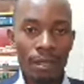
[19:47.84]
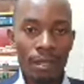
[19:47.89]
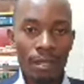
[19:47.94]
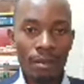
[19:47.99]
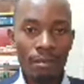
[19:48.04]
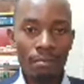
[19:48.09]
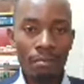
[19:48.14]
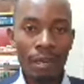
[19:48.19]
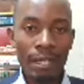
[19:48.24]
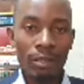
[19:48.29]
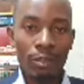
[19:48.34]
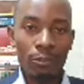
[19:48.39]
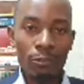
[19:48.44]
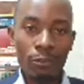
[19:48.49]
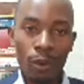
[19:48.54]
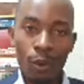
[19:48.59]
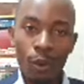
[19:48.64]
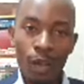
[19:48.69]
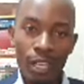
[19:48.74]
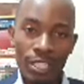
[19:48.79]
But you've
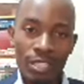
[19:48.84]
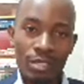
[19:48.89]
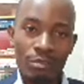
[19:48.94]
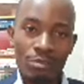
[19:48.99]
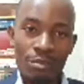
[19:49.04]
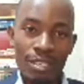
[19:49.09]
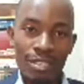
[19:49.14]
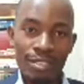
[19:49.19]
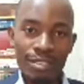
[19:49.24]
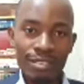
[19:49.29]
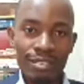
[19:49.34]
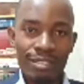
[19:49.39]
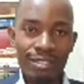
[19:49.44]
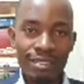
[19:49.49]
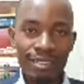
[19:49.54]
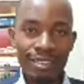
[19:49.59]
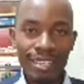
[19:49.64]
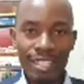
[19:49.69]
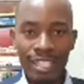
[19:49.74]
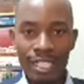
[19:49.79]
coerced me.
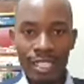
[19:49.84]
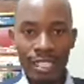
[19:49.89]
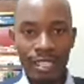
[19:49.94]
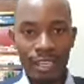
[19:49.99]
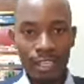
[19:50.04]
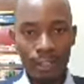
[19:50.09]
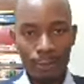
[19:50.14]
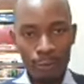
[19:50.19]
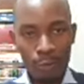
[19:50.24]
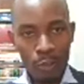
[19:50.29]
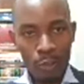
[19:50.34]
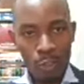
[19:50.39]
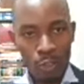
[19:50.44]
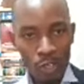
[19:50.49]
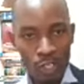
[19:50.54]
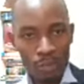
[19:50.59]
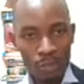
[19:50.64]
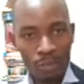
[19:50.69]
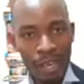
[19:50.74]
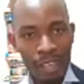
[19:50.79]
If you don't
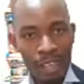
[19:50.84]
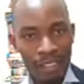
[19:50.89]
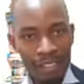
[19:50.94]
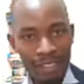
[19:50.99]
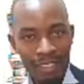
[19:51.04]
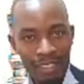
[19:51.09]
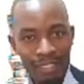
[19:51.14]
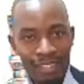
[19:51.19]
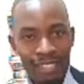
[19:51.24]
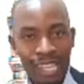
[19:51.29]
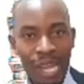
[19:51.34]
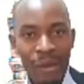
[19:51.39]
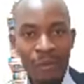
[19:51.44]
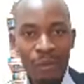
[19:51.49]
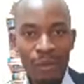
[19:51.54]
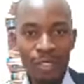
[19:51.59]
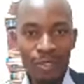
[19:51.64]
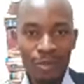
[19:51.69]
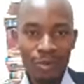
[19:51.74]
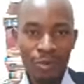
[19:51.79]
buy this, I'm going
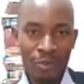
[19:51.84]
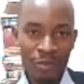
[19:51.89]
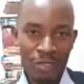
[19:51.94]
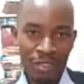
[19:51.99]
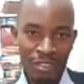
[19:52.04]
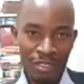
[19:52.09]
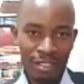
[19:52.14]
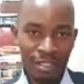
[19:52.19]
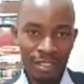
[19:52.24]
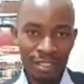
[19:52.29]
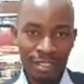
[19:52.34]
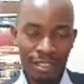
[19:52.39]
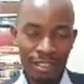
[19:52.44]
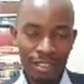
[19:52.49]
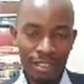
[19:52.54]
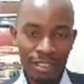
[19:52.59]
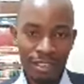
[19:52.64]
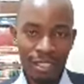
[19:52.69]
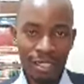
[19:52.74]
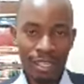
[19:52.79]
to do this.
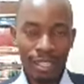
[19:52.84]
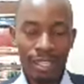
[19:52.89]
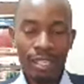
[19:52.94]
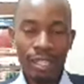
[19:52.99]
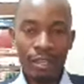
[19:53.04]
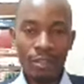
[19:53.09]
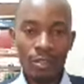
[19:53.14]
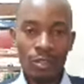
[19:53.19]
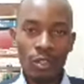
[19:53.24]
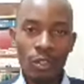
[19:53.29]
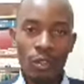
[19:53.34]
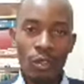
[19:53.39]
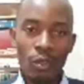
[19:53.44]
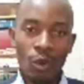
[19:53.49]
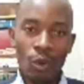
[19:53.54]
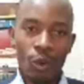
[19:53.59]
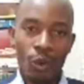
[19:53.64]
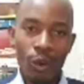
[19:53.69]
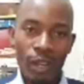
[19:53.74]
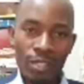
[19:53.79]
So you
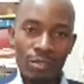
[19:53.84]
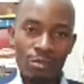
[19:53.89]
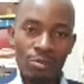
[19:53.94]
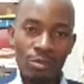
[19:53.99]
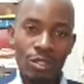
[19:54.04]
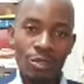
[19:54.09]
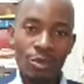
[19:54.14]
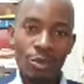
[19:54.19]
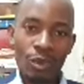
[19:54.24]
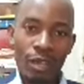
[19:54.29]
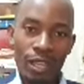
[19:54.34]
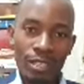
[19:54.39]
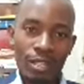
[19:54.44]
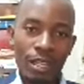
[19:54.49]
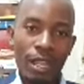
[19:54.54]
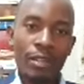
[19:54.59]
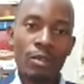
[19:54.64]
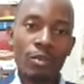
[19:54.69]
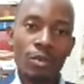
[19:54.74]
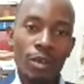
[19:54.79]
coerce me to enter
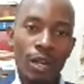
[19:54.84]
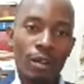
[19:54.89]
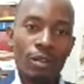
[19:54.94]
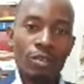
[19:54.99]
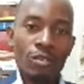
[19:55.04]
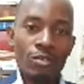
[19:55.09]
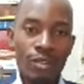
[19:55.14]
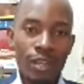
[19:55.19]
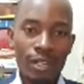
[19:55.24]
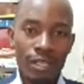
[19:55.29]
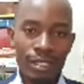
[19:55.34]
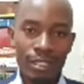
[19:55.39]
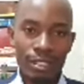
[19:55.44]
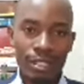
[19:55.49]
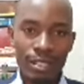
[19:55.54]
into a contract.